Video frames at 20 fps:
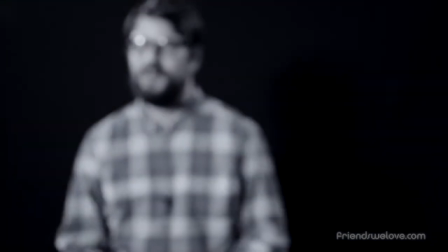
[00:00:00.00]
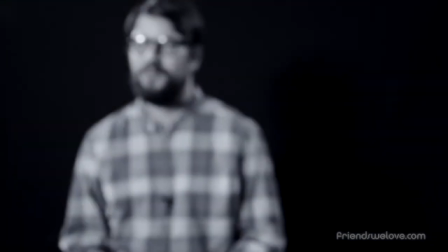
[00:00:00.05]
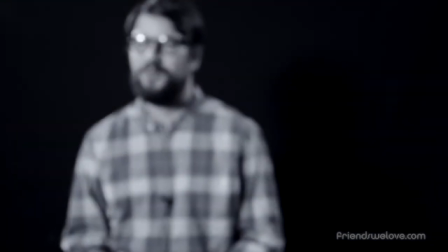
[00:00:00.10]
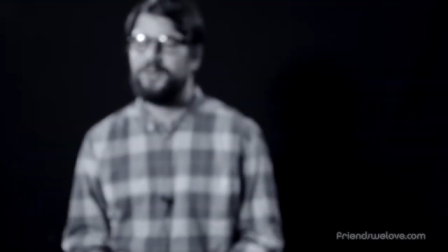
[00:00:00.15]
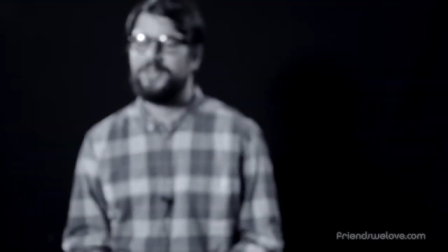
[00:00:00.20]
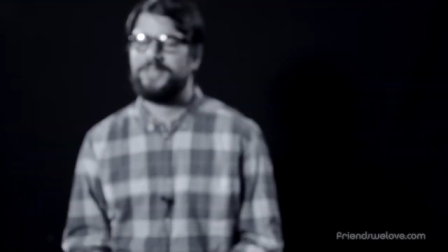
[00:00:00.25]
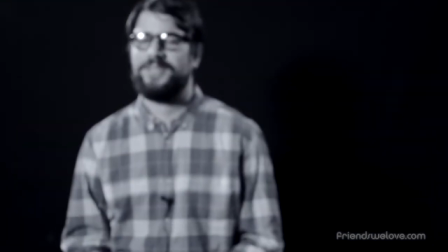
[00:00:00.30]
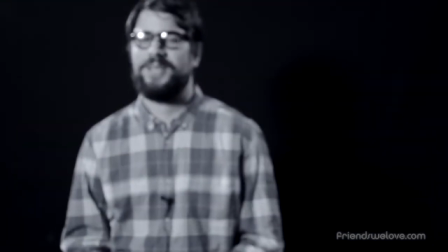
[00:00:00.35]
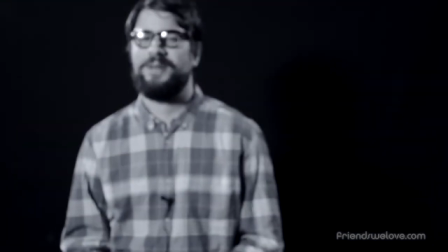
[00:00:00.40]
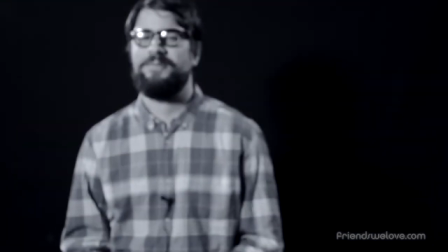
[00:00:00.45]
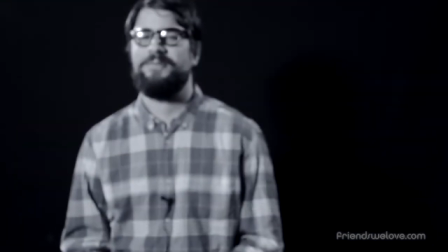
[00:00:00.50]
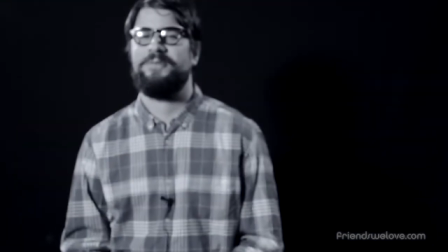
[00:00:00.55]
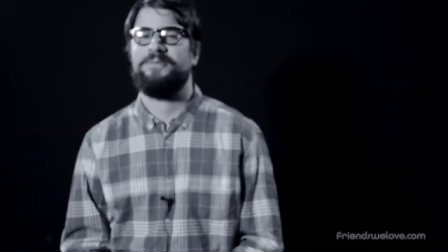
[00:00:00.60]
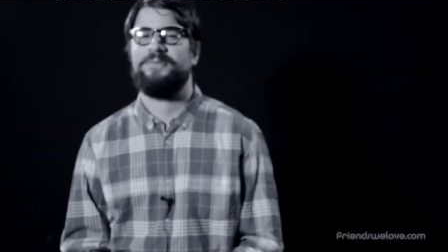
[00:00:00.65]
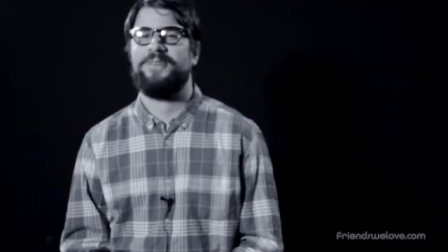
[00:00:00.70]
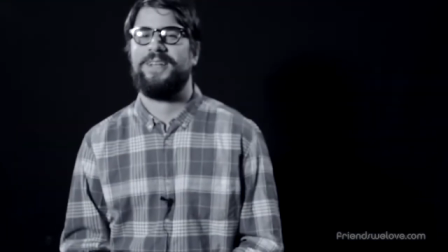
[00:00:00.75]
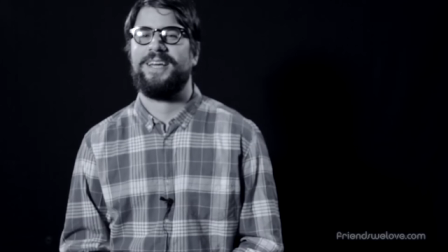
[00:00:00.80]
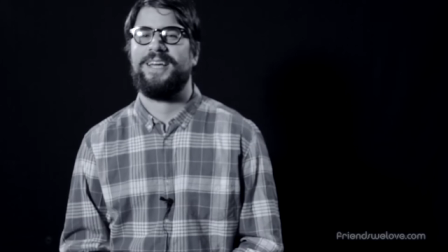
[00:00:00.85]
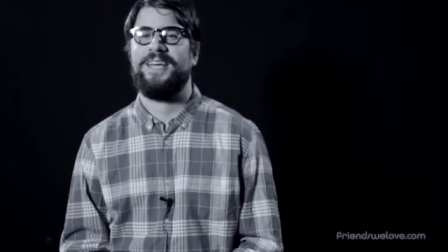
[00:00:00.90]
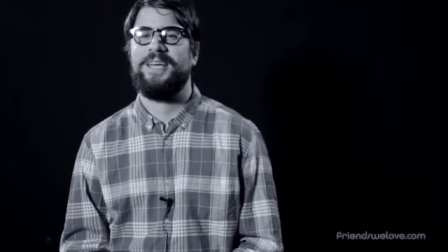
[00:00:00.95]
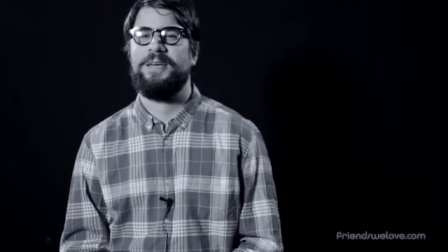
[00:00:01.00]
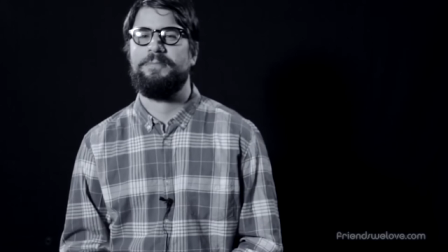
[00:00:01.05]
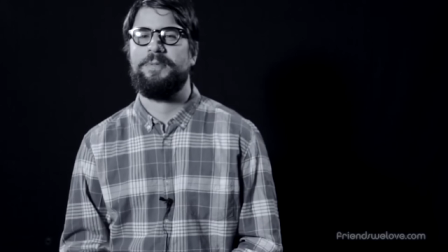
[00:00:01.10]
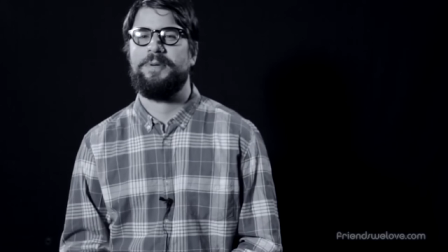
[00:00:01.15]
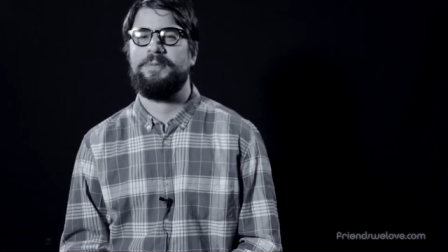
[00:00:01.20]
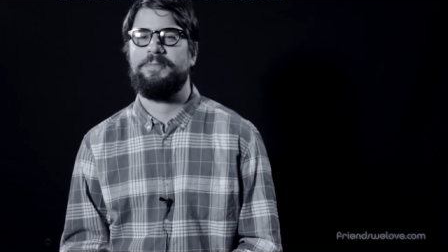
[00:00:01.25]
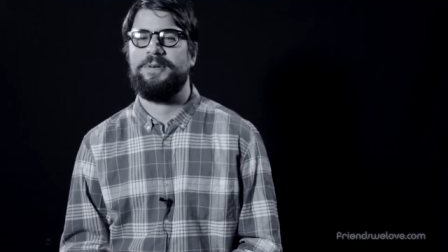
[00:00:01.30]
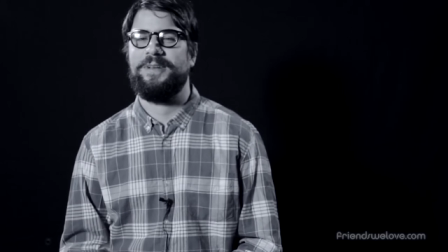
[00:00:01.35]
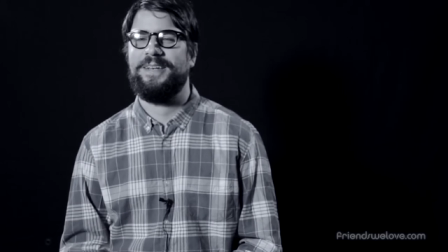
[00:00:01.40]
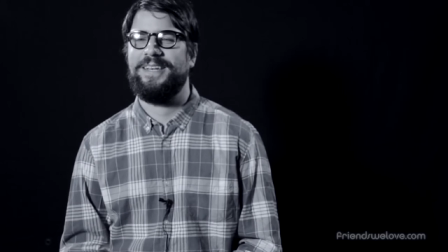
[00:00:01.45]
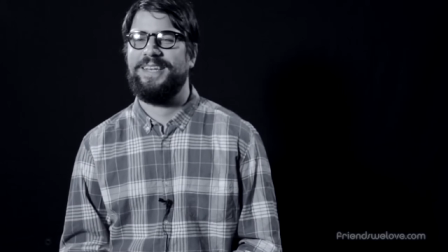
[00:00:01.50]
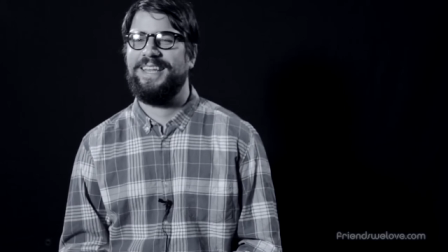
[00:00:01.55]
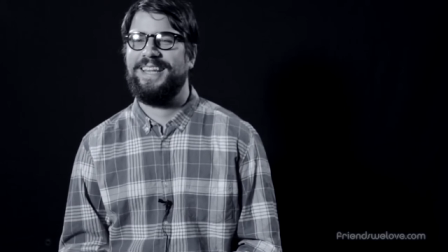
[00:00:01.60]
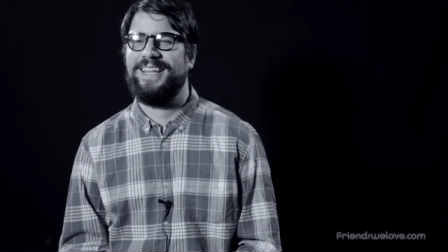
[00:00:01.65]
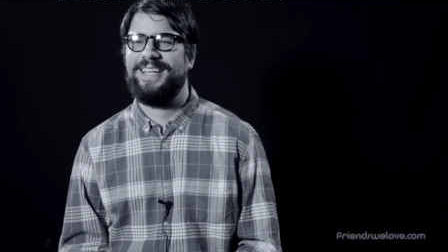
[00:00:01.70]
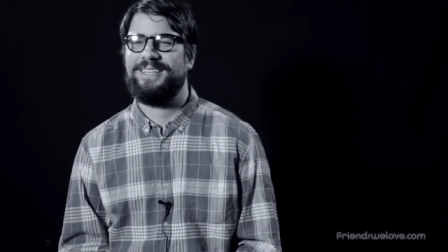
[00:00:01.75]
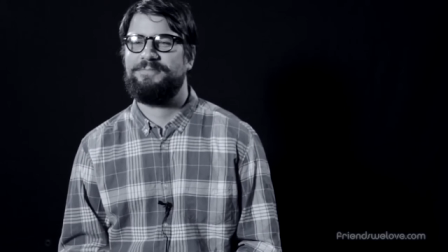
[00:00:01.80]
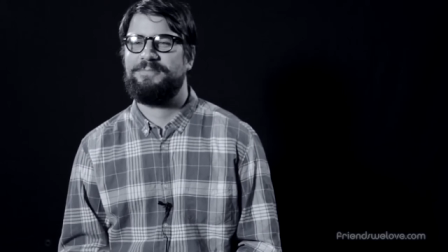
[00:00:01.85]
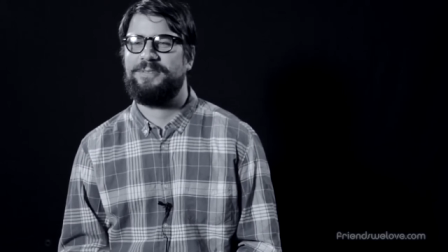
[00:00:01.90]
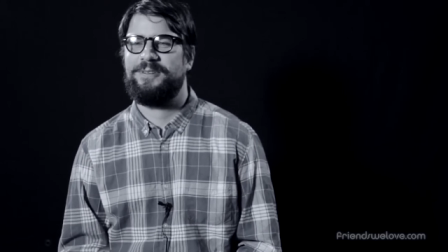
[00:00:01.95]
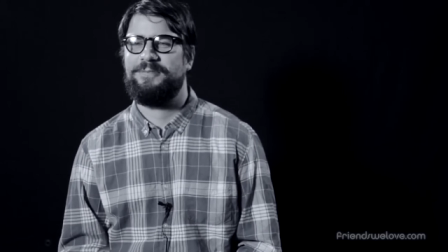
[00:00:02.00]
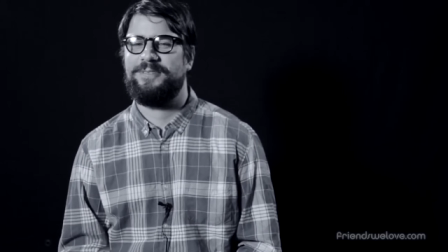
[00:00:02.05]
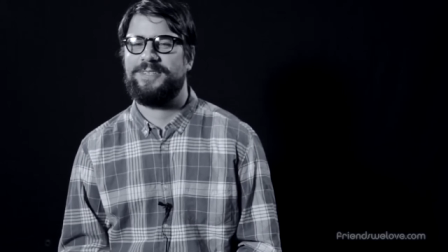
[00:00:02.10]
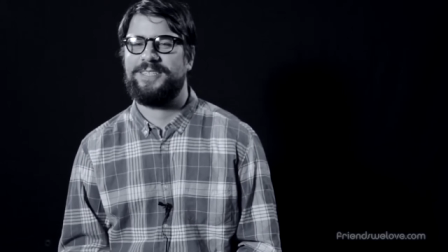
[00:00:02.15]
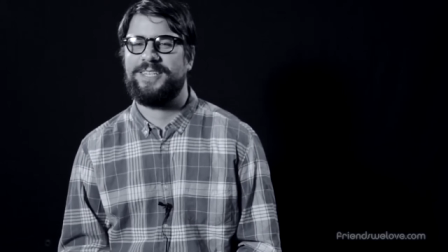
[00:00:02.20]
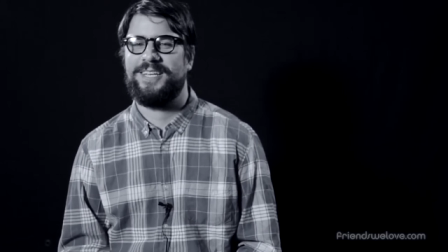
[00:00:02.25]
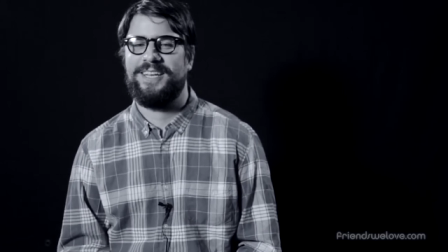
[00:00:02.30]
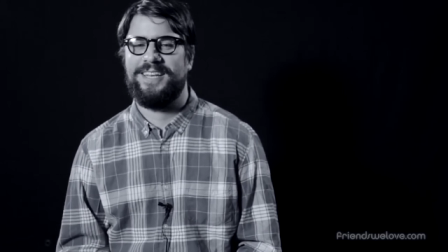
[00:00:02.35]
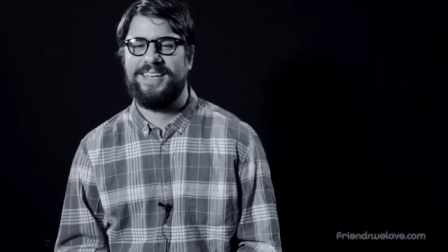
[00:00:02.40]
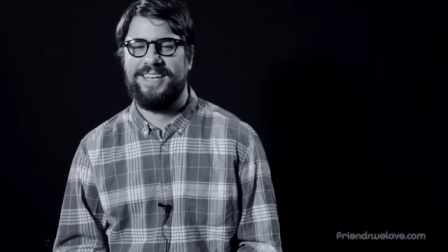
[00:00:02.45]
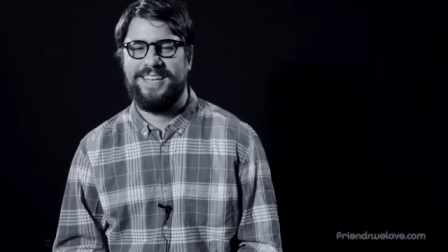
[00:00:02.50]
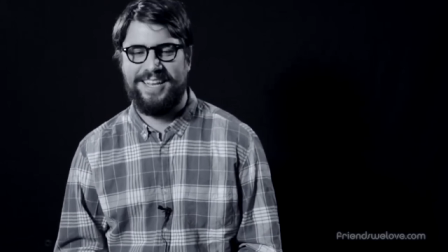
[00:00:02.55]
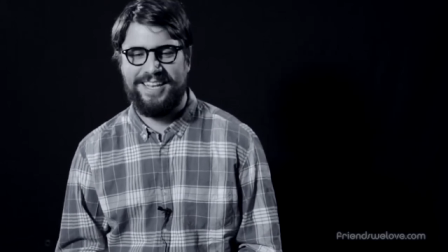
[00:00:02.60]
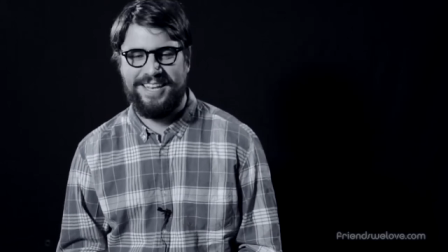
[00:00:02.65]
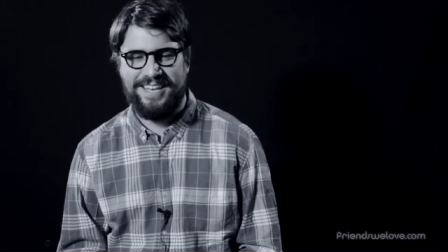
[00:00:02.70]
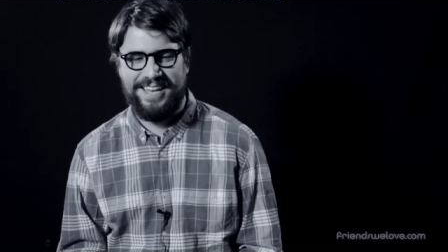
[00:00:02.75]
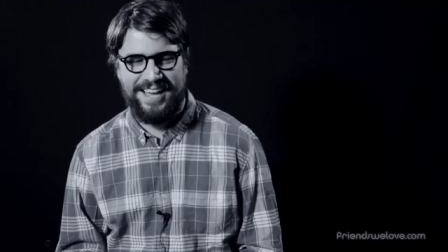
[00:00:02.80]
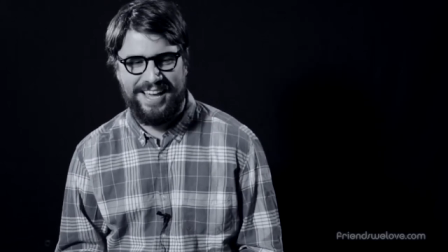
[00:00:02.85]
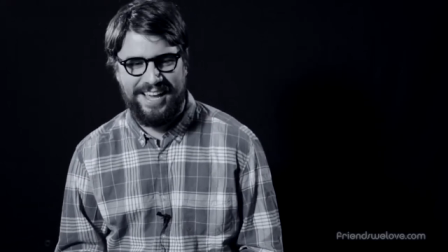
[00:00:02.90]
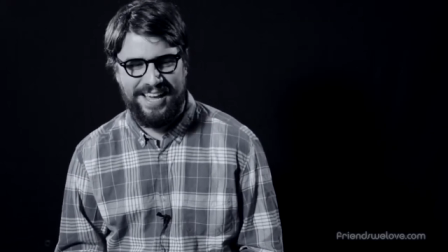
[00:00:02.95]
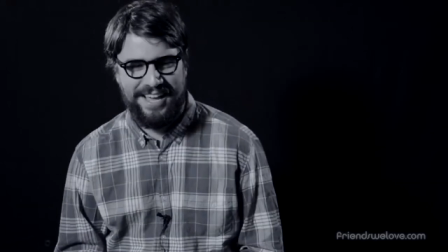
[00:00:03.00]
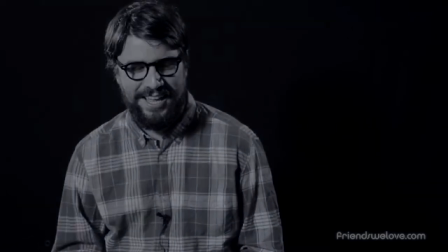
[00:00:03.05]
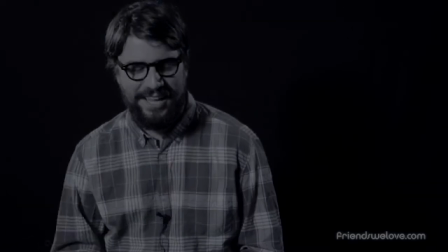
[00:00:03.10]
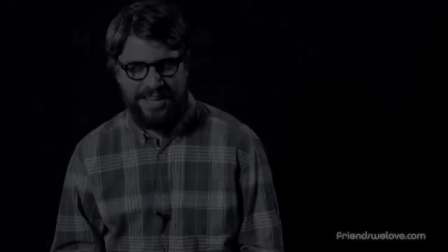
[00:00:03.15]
want to come off like a hippie, but that's pretty much it. And uh,